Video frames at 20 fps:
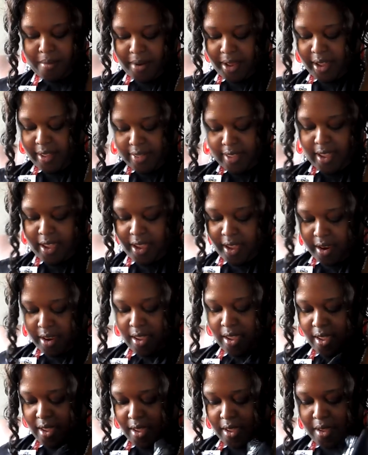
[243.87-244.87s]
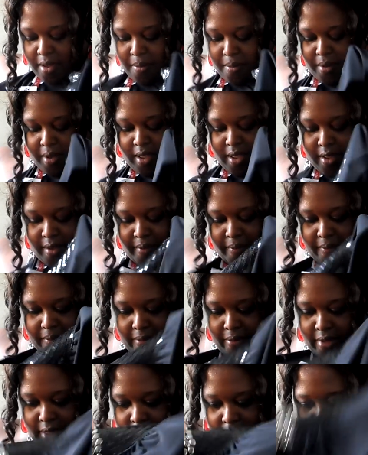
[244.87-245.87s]
like that, but
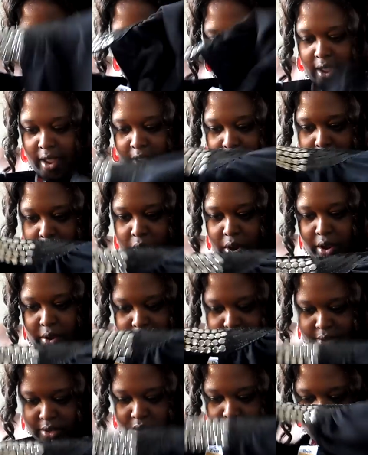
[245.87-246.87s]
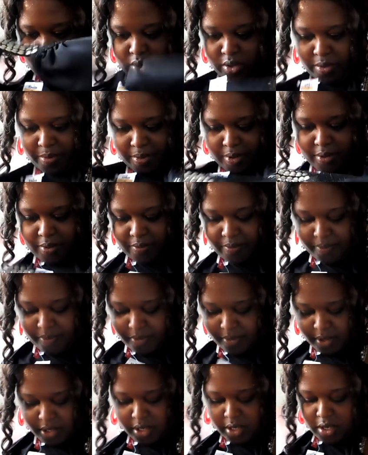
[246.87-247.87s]
I thought it was adorable.
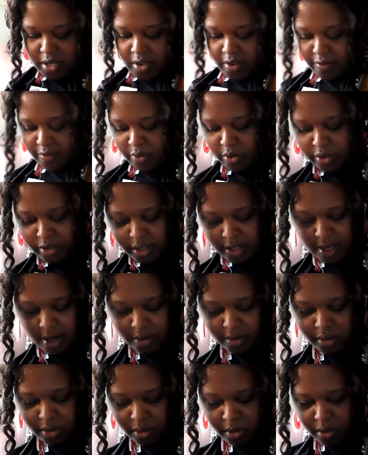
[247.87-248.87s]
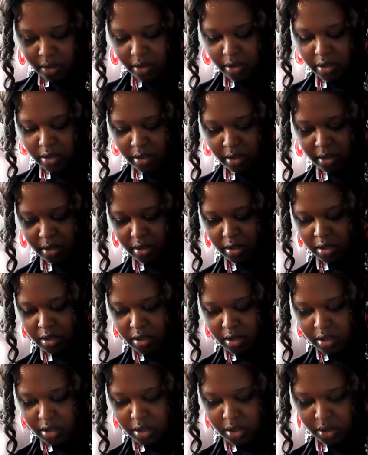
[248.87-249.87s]
Of course, now it's all
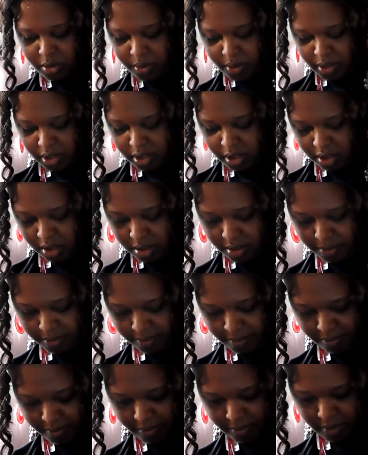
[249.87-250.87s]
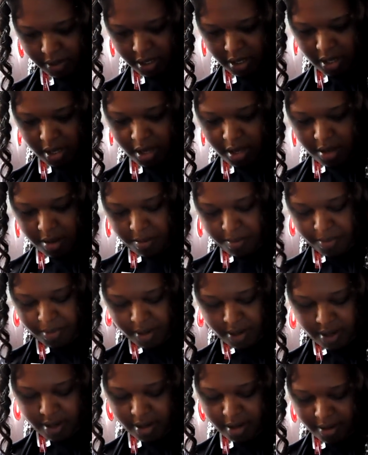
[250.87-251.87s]
twisted up.
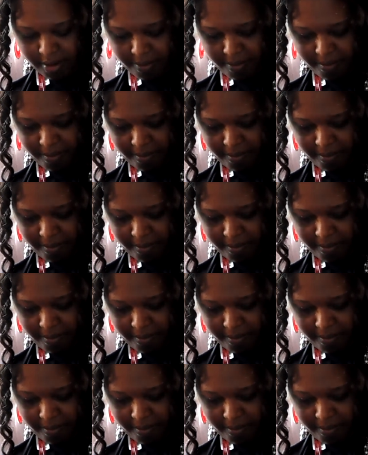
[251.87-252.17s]
But, um,